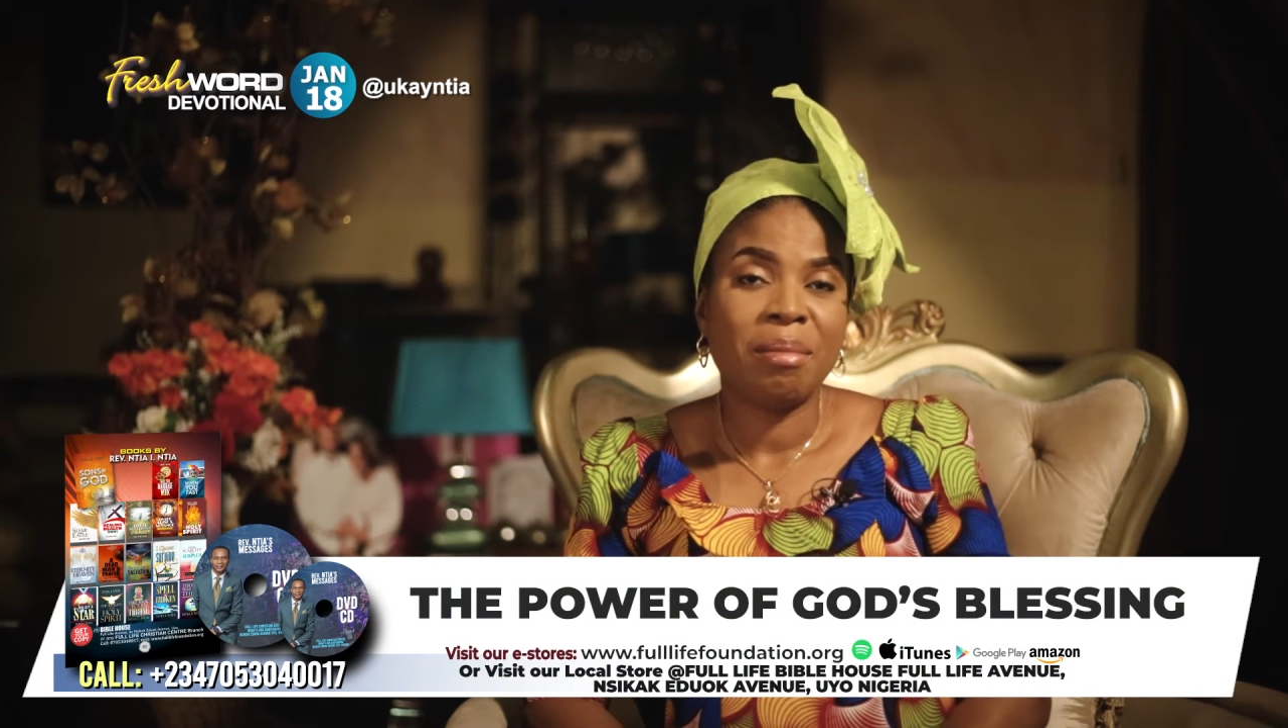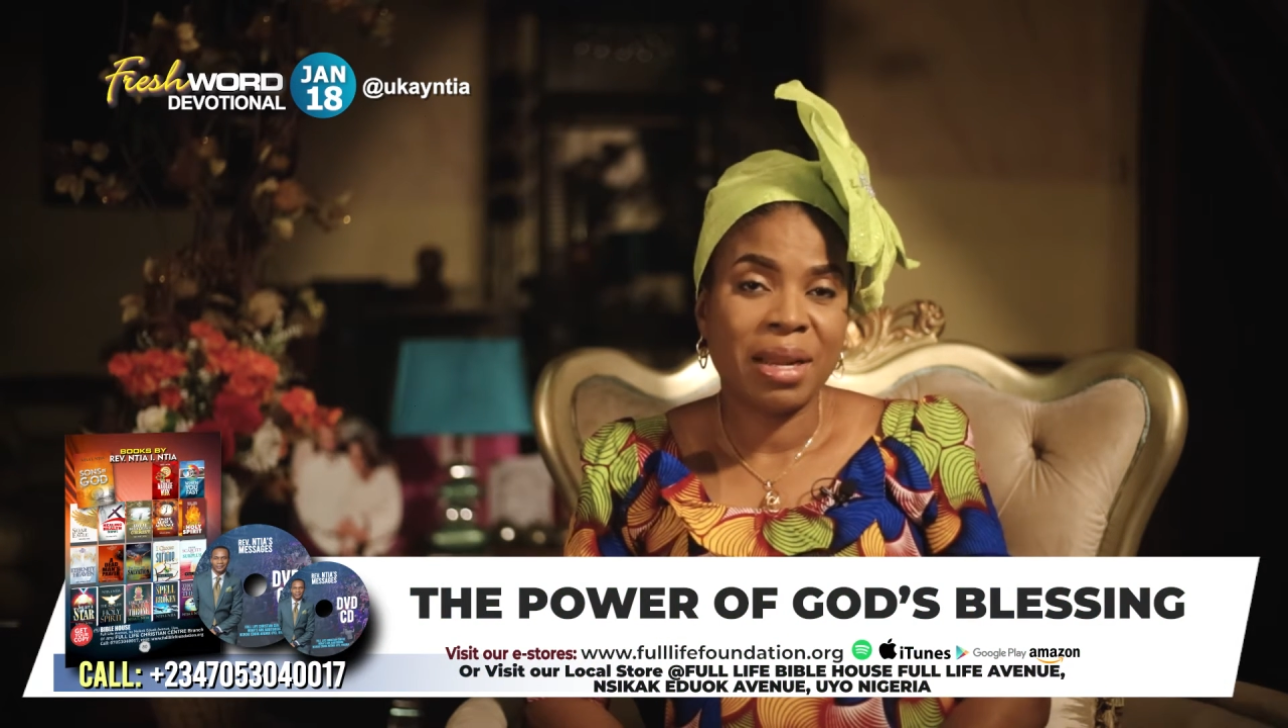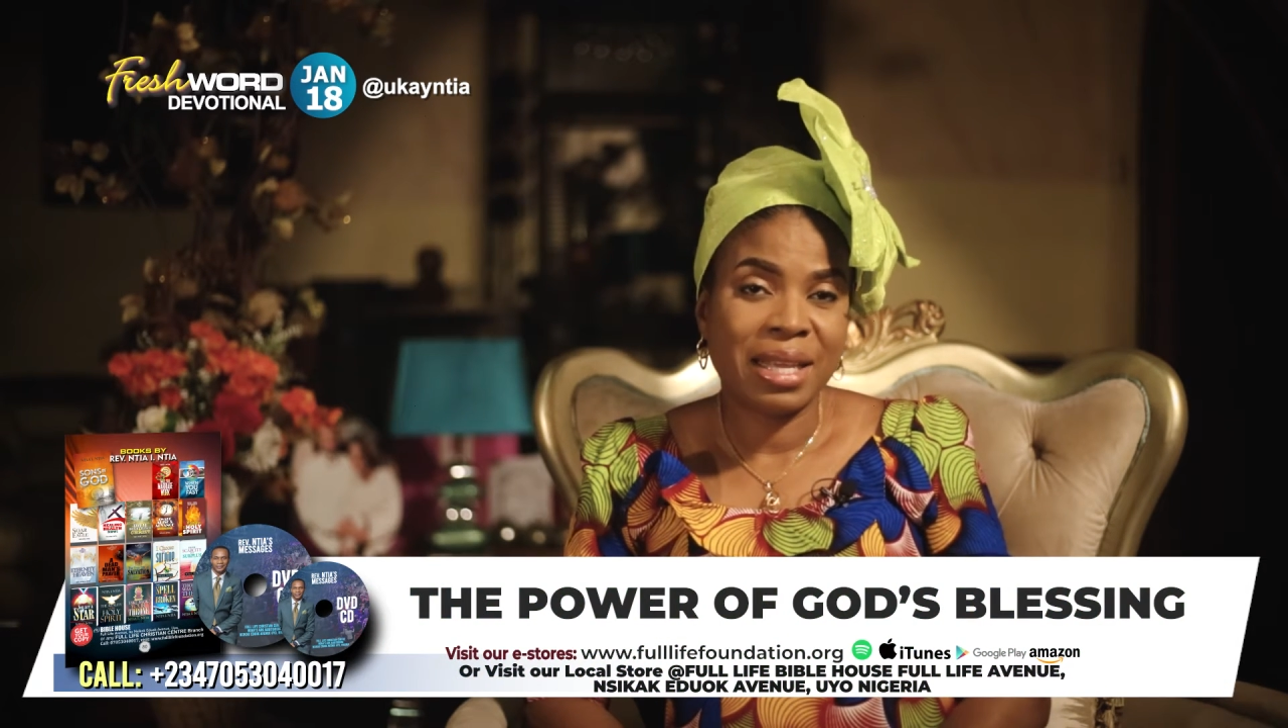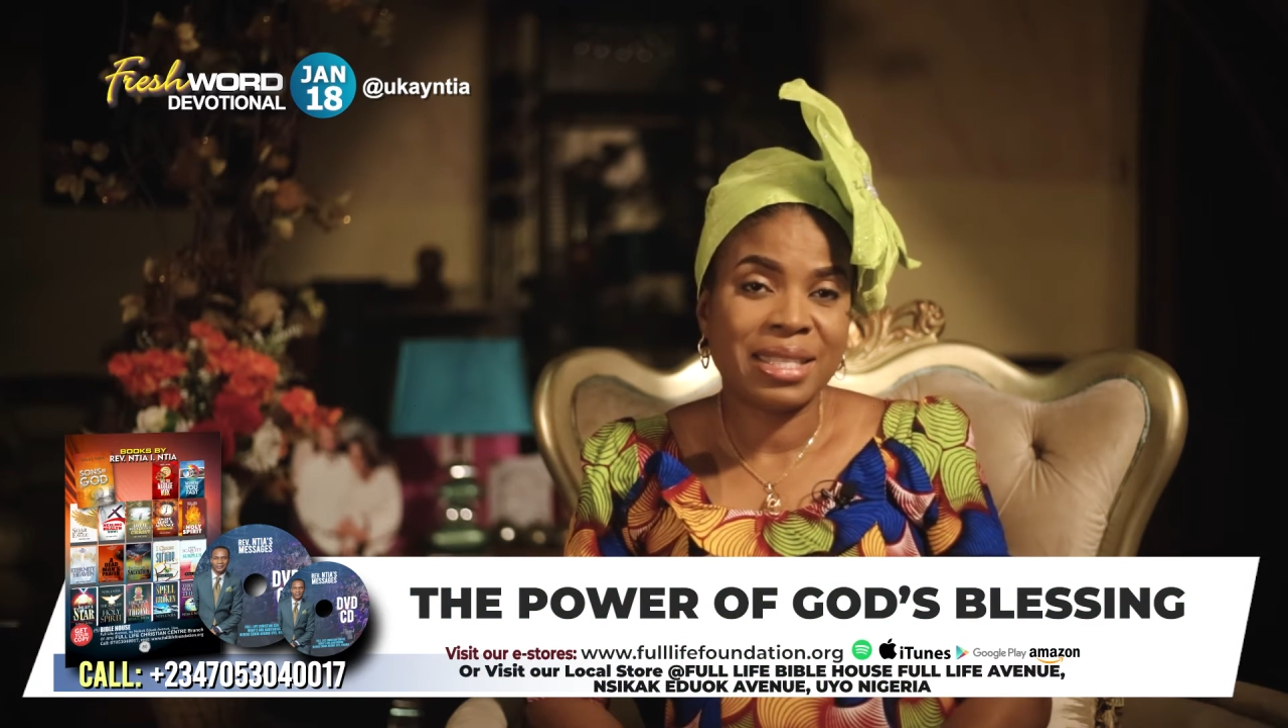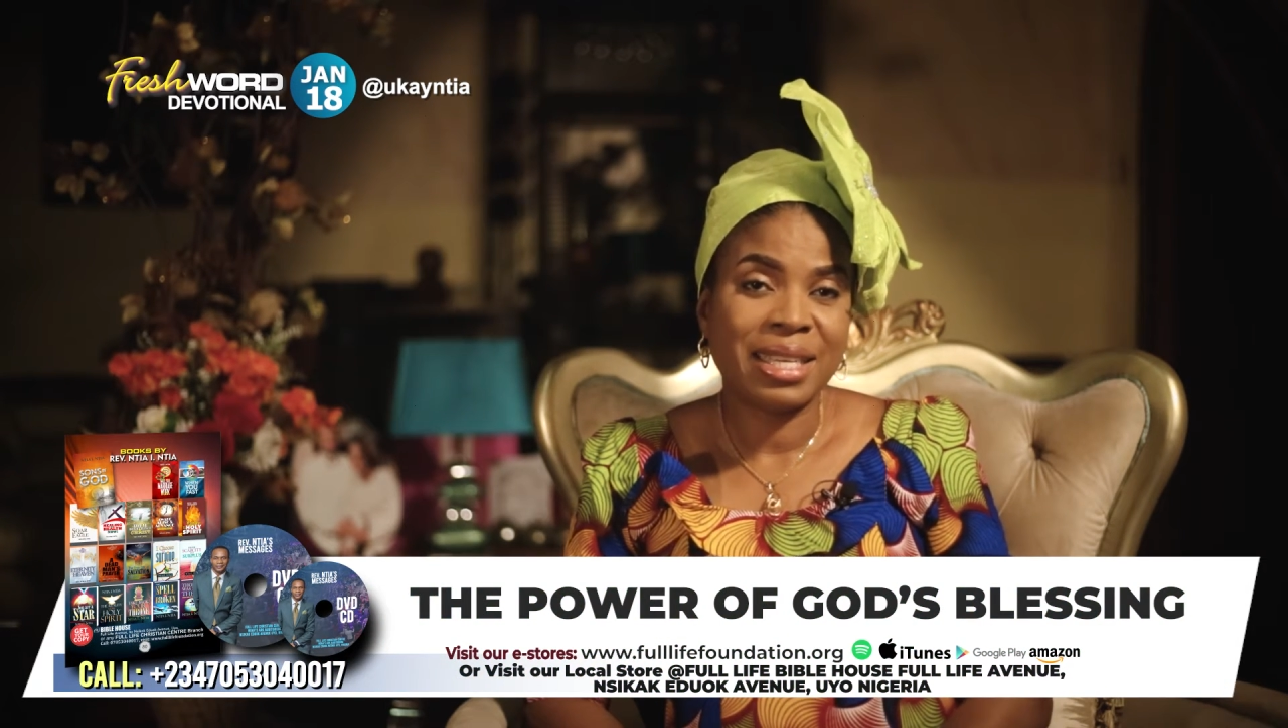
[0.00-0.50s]

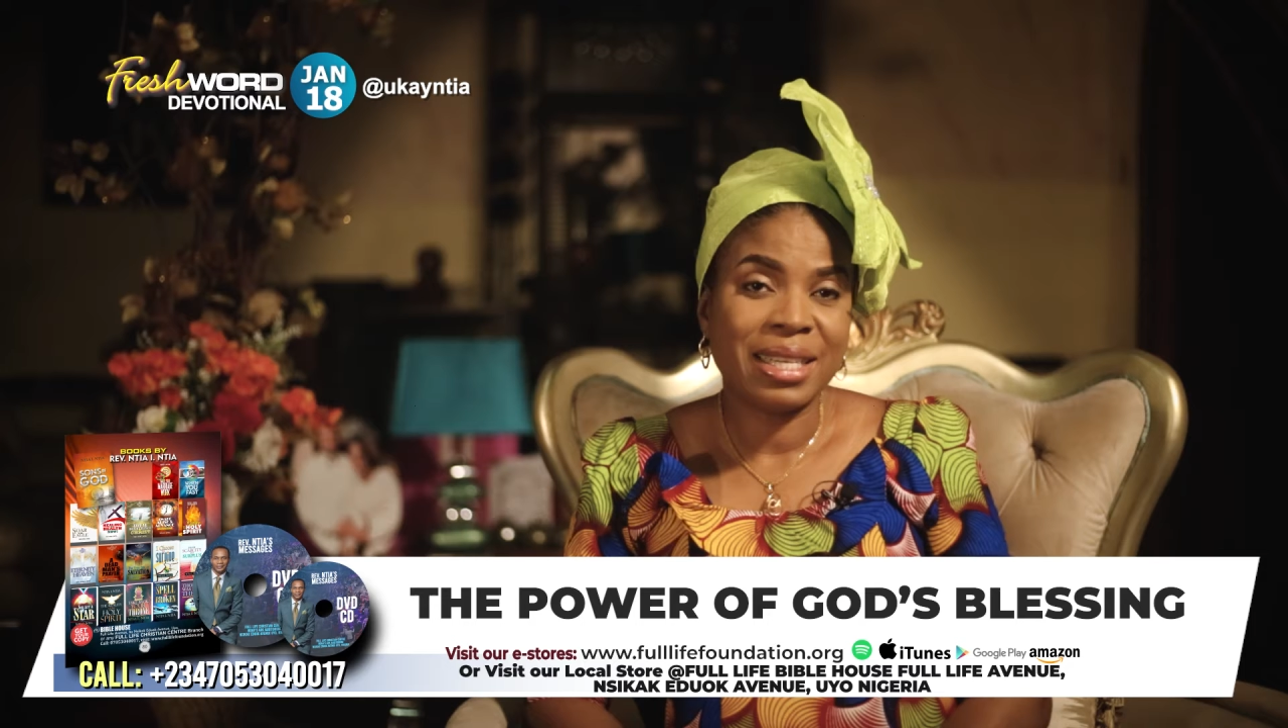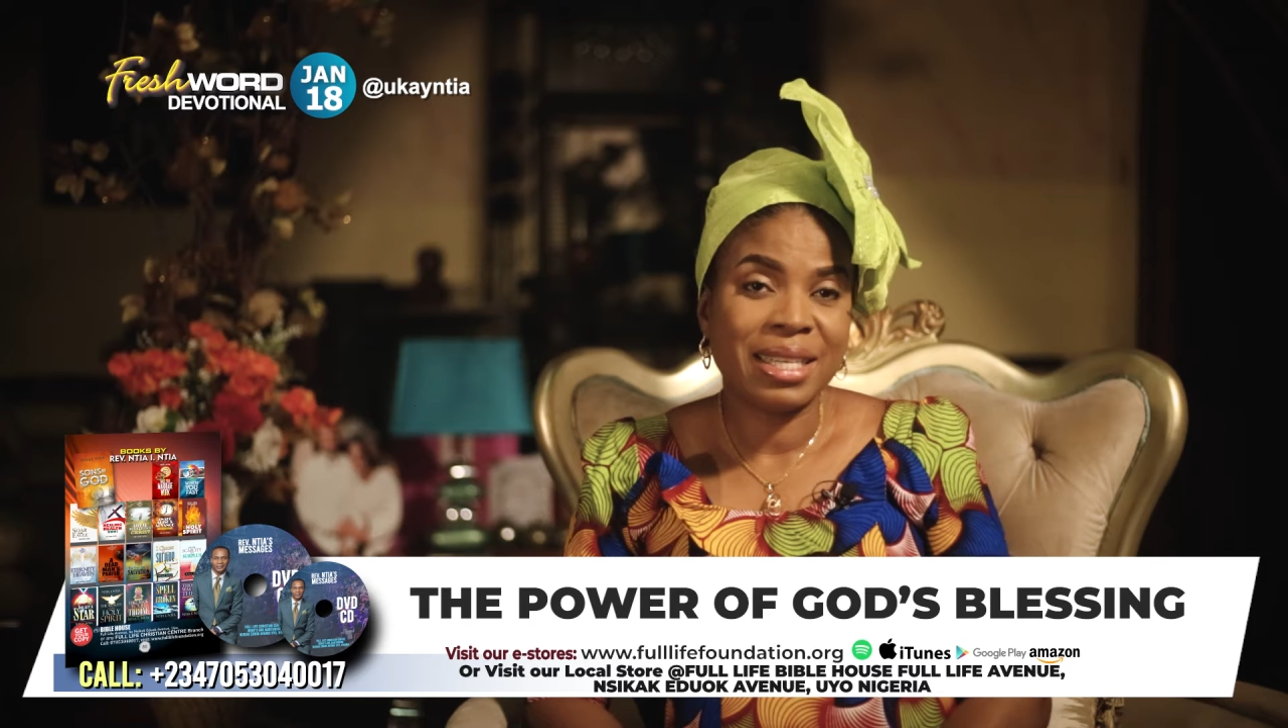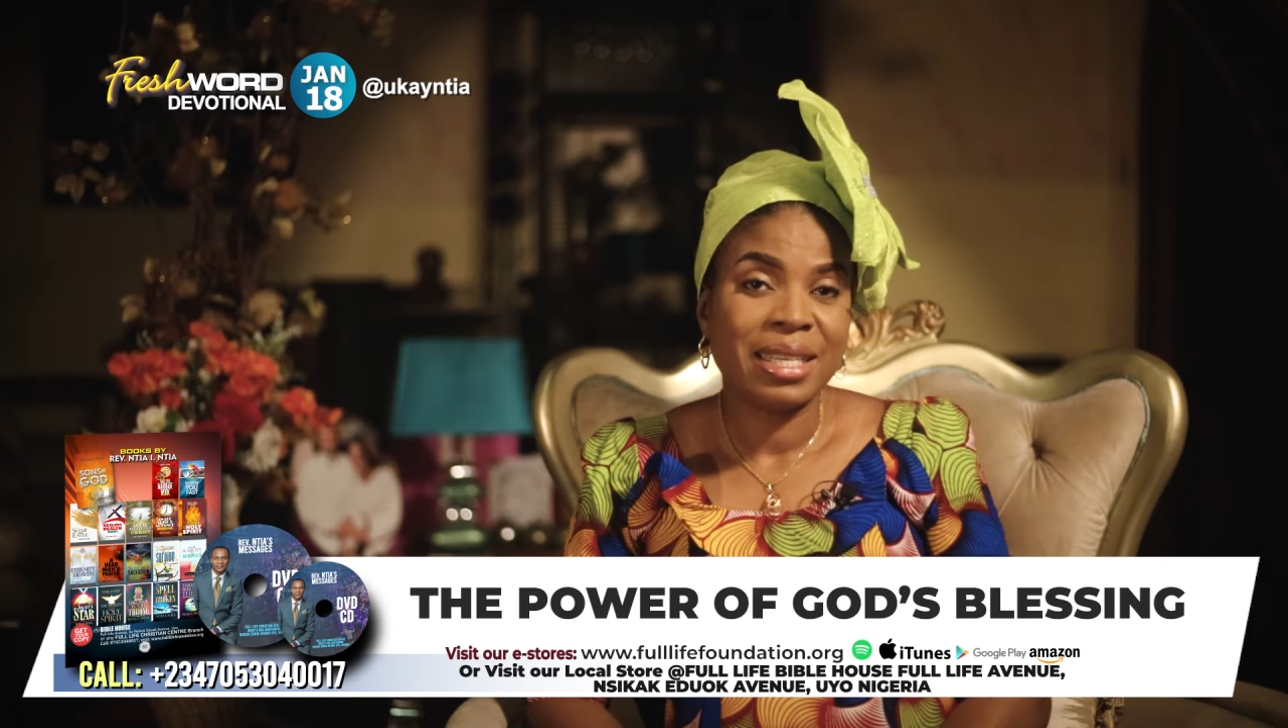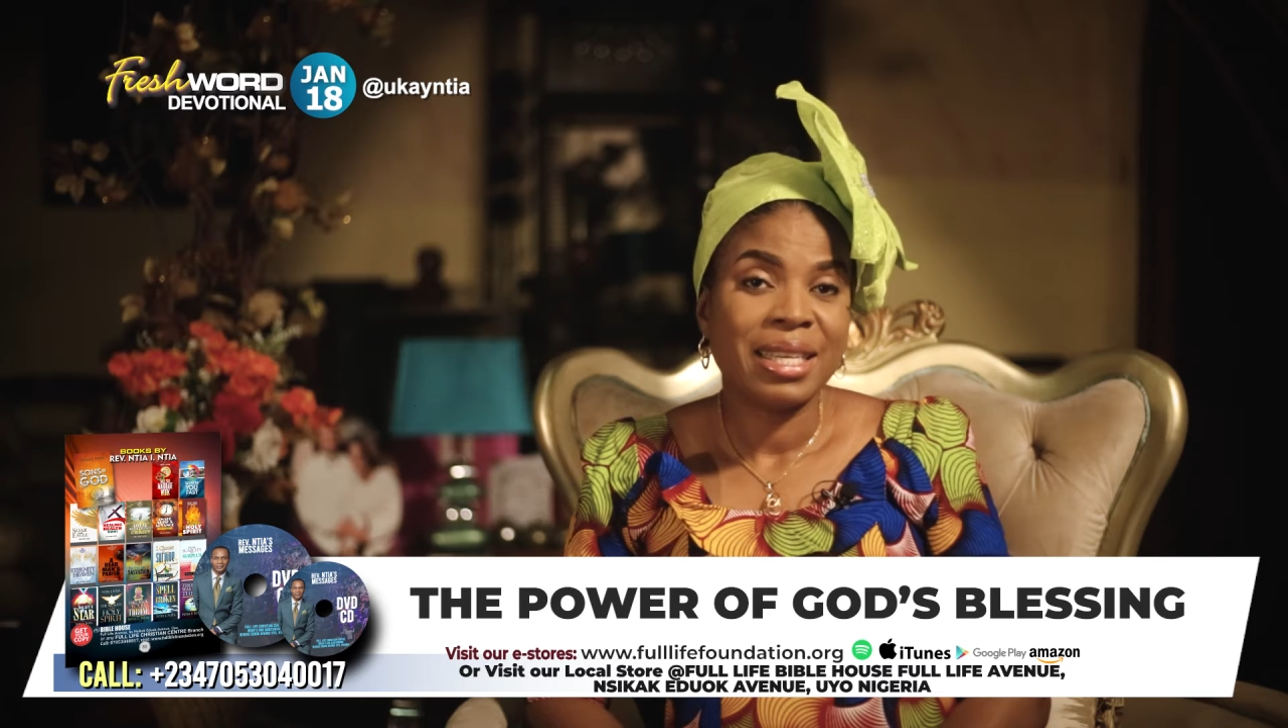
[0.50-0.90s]
Blessing.